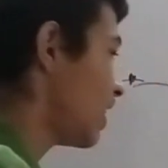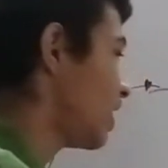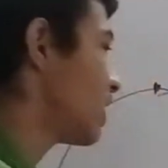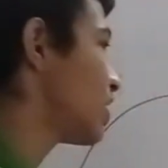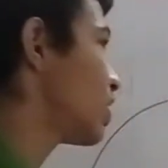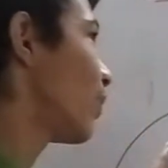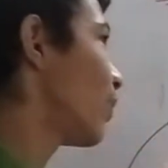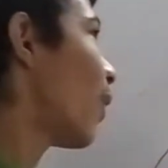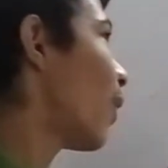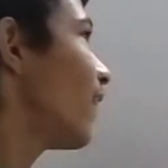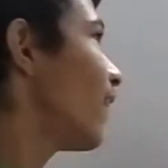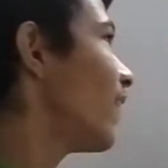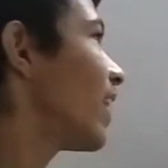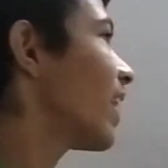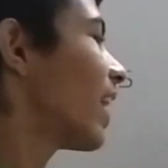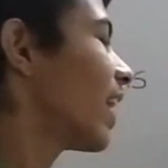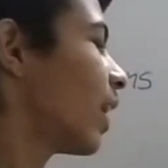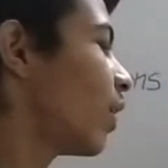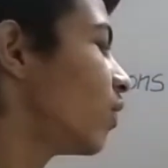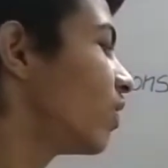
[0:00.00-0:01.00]
is revolving
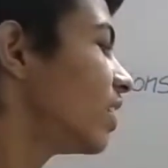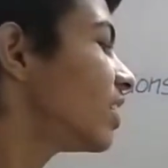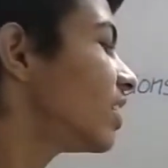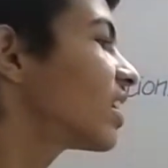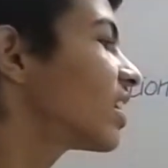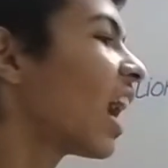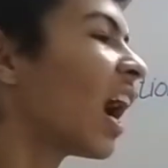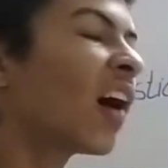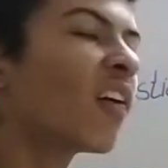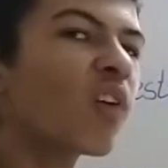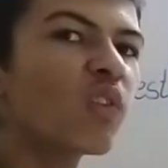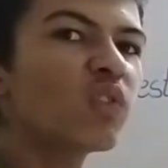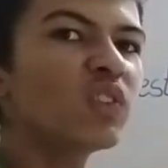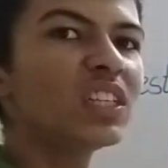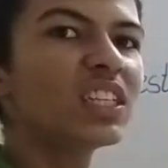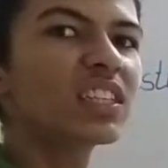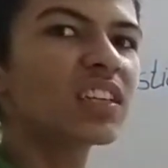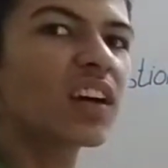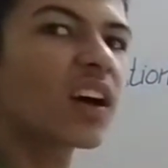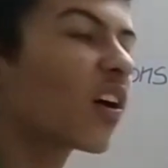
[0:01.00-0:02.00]
around its half of its
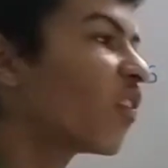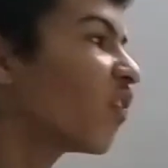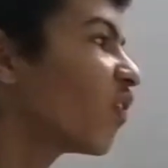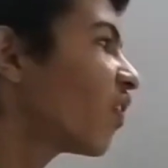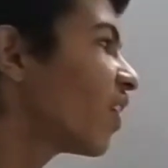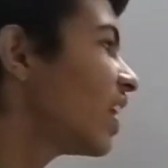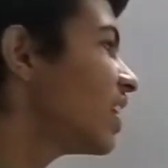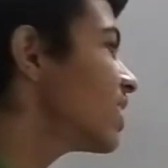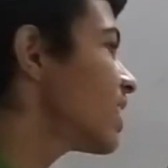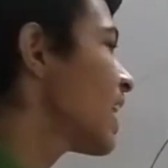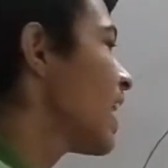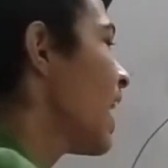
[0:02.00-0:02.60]
circumference,